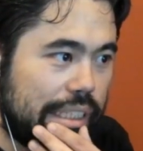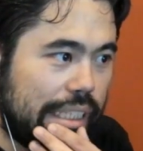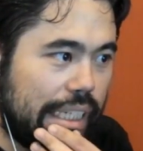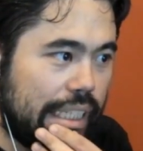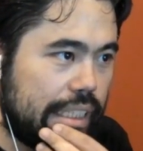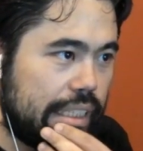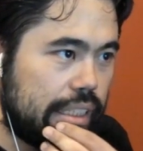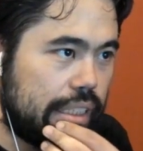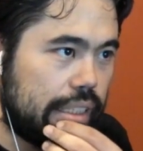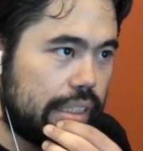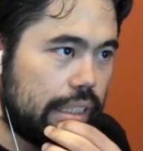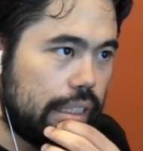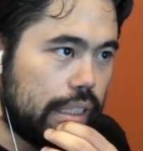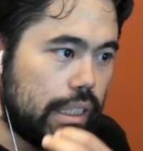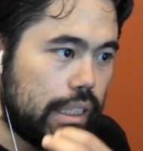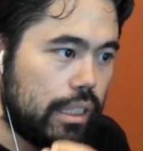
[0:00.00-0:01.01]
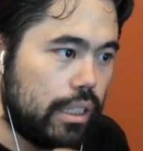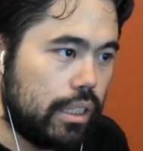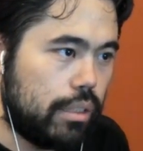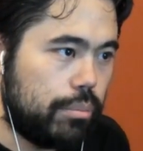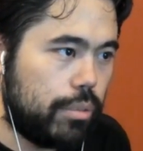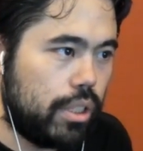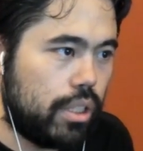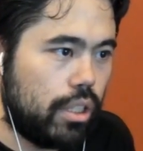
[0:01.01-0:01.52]
Yikes.
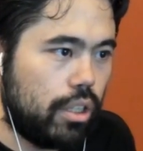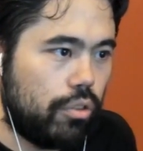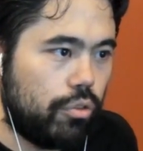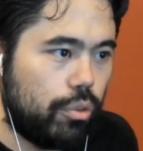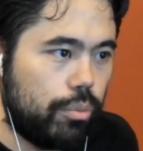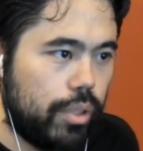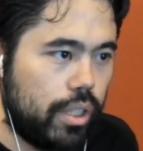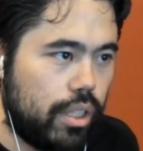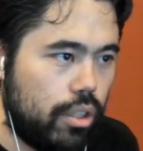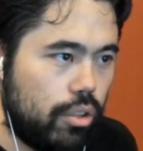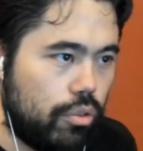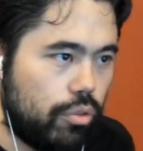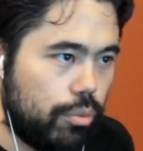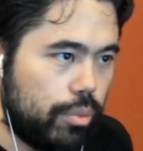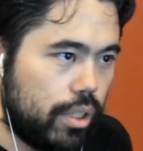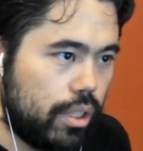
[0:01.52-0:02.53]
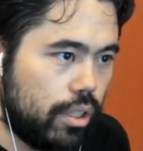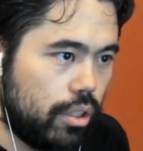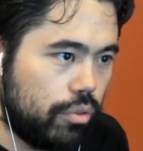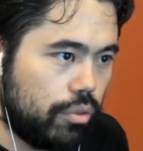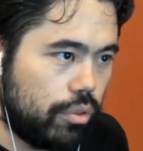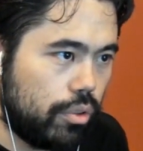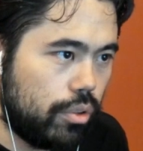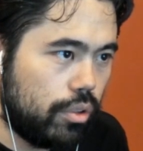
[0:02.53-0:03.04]
Be careful, be careful, be
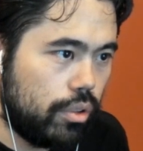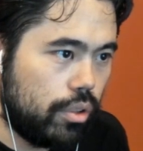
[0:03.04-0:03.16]
careful.